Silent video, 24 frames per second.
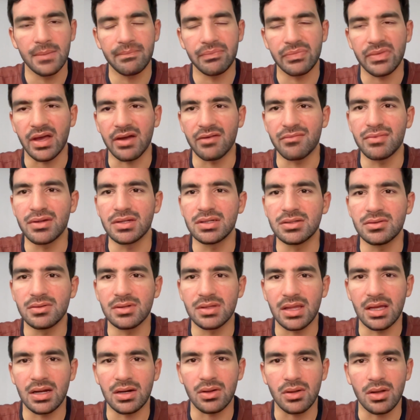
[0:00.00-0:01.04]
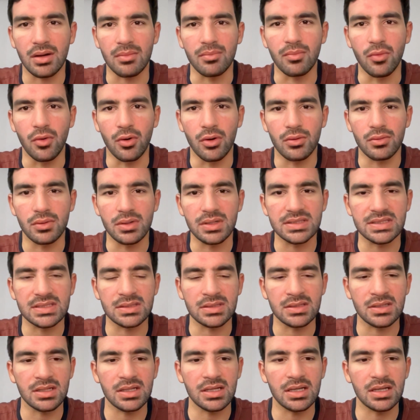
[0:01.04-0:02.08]
I've been doing that a lot more
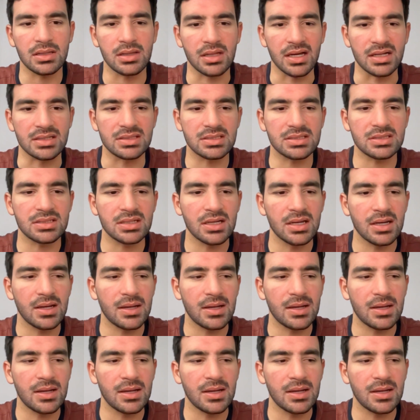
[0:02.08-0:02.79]
recently and that's